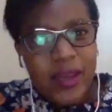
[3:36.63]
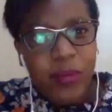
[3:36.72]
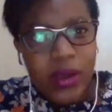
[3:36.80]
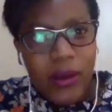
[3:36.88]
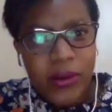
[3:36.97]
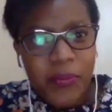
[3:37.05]

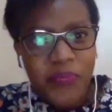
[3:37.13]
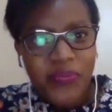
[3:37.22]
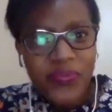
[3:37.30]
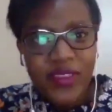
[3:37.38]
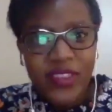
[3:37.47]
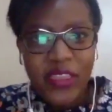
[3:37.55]
about
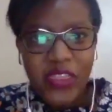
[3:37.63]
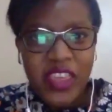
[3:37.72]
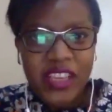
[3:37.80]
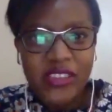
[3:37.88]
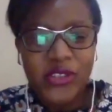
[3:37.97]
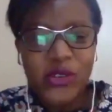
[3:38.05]
the
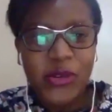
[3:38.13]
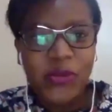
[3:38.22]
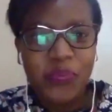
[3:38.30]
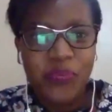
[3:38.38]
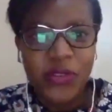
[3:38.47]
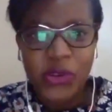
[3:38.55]
things you're
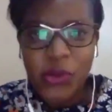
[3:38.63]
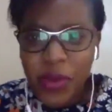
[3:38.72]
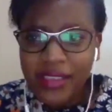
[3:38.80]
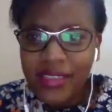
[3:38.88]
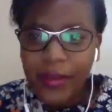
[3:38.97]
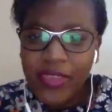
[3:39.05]
doing,
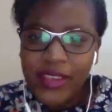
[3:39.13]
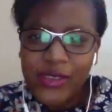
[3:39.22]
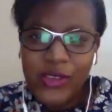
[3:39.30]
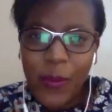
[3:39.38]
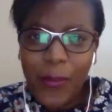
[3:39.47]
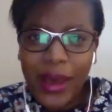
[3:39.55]
the things
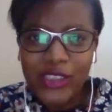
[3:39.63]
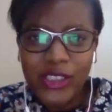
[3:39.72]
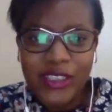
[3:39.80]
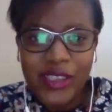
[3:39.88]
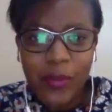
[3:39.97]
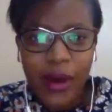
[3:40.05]
you're
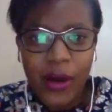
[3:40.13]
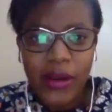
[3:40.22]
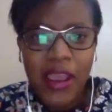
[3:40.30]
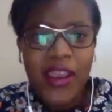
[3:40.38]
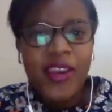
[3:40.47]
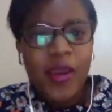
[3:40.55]
passionate about.
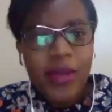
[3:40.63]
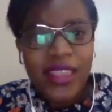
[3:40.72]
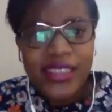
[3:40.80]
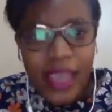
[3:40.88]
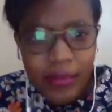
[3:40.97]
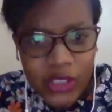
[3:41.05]
Remember the
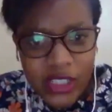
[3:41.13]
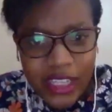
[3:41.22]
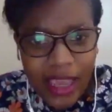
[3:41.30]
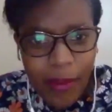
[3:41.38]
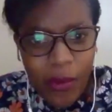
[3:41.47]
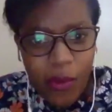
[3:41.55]
time she
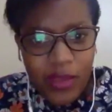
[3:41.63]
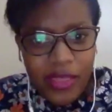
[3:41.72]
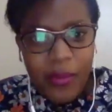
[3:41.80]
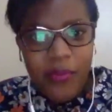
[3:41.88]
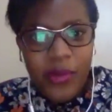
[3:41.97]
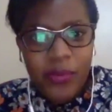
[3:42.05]
came with
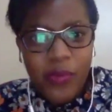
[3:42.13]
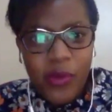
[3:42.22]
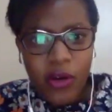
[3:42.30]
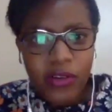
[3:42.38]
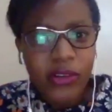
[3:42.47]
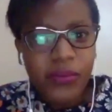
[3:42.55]

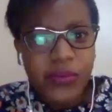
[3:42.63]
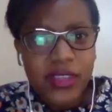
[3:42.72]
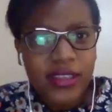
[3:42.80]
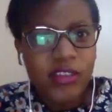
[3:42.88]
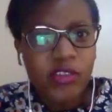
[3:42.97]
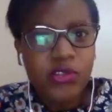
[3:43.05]
condoms in
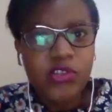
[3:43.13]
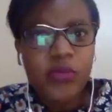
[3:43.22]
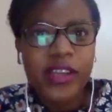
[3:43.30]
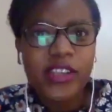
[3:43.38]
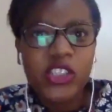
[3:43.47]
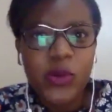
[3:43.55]
the newsroom
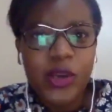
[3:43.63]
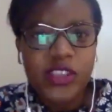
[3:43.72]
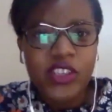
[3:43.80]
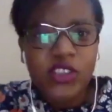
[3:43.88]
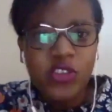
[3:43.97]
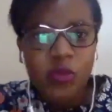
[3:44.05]
and she was
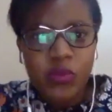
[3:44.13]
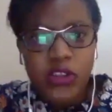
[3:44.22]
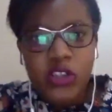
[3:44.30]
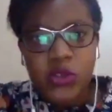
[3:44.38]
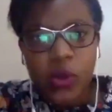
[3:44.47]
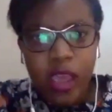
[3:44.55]

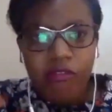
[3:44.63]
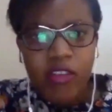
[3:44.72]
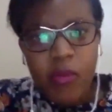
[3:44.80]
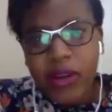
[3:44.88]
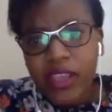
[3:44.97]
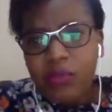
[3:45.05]
distributing to
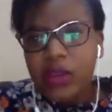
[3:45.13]
everybody